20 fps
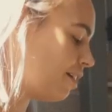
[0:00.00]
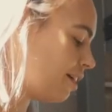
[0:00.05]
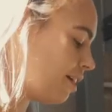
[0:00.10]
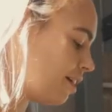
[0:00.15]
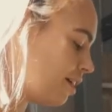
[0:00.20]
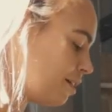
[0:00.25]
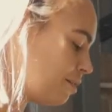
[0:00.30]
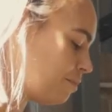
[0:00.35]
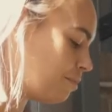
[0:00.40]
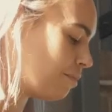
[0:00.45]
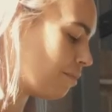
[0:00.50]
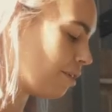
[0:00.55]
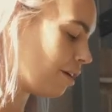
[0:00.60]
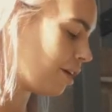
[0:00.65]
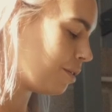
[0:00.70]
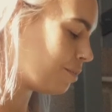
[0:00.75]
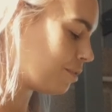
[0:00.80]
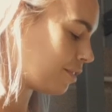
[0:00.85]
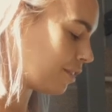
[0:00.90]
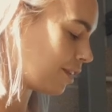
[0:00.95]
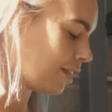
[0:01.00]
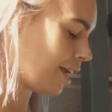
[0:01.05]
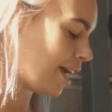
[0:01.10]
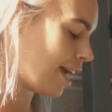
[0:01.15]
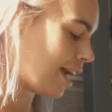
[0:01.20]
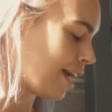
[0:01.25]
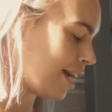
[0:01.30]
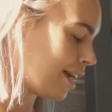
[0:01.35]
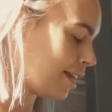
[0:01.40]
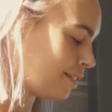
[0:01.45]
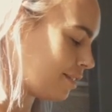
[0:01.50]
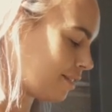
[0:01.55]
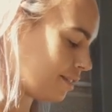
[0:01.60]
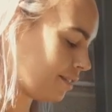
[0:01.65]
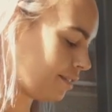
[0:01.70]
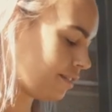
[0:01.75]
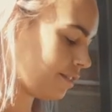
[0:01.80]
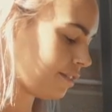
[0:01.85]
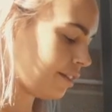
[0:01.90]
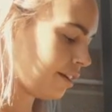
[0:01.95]
I'm just going to add
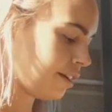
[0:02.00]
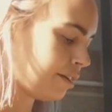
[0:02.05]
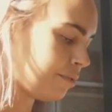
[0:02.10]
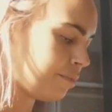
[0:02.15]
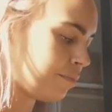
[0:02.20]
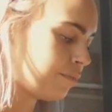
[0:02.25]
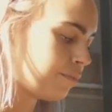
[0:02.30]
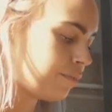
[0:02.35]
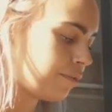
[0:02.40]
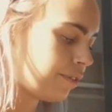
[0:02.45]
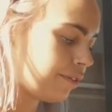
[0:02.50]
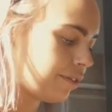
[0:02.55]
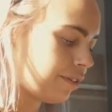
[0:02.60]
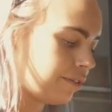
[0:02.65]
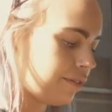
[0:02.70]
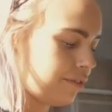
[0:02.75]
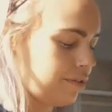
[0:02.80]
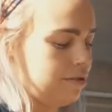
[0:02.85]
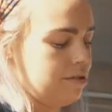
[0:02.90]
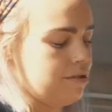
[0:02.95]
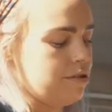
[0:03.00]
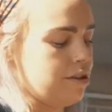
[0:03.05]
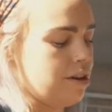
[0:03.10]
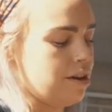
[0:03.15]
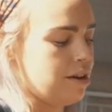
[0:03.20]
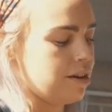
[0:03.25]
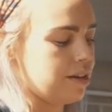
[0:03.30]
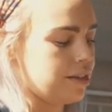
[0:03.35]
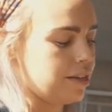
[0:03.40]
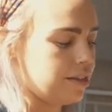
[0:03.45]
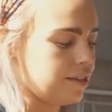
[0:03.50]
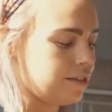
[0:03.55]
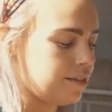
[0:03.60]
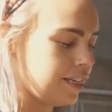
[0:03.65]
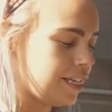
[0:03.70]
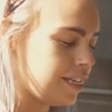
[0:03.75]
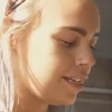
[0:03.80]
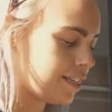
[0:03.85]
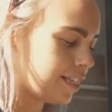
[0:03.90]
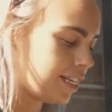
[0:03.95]
some jerk
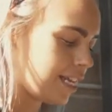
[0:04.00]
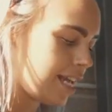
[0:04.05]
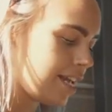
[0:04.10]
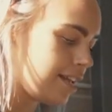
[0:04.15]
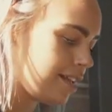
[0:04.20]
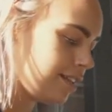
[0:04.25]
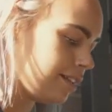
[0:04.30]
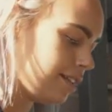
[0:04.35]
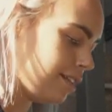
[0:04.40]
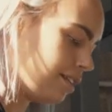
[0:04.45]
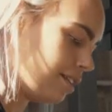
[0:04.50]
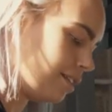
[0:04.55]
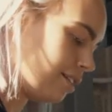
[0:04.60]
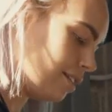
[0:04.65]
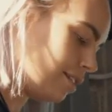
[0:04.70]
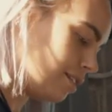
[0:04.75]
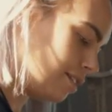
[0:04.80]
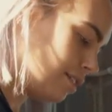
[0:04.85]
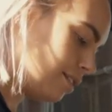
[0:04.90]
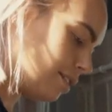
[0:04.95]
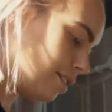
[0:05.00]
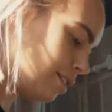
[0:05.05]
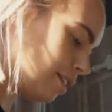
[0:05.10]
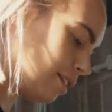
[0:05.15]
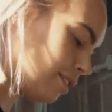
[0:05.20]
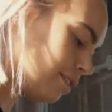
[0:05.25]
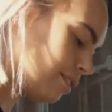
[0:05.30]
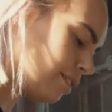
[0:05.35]
seasoning. This